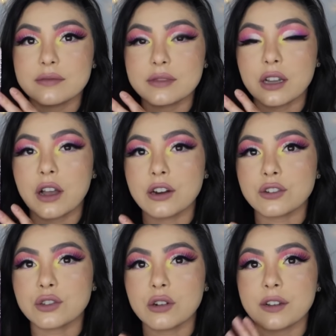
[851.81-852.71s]
the color
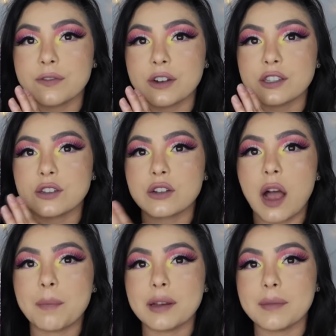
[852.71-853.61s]
story for it to
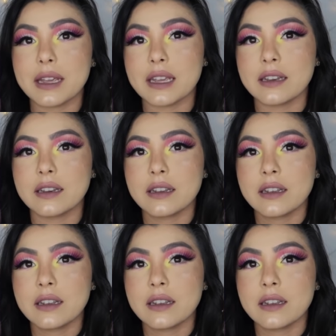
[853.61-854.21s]
complement